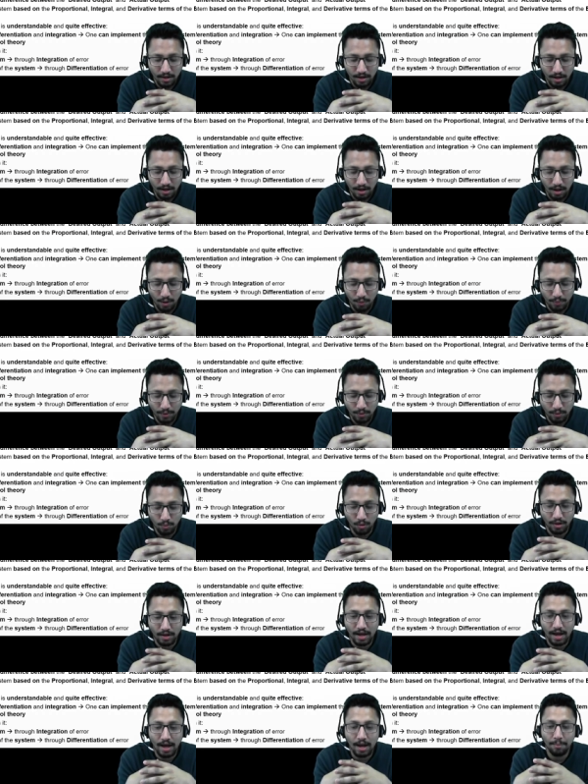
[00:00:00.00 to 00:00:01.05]
uh, with
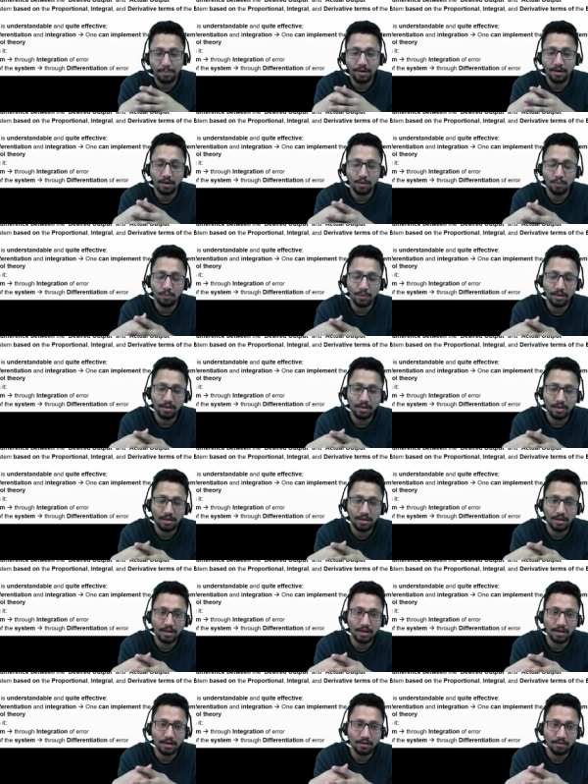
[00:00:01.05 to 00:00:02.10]
what happened with
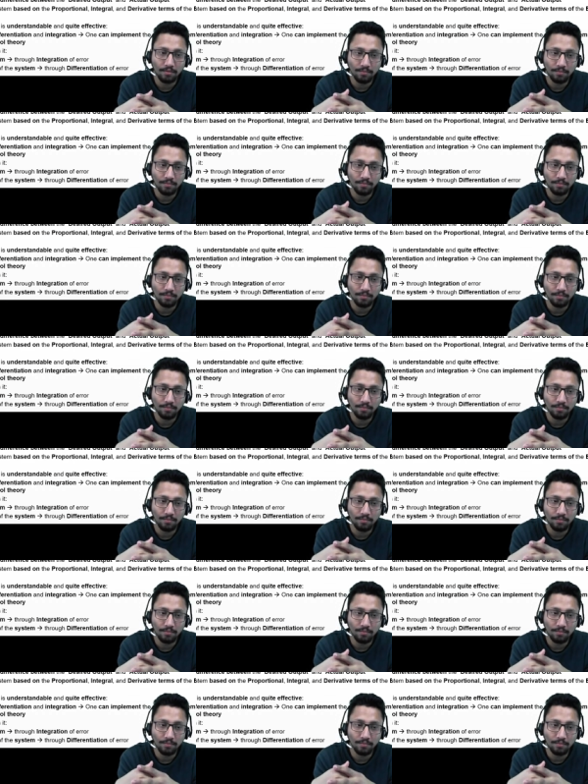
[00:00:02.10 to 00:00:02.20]
the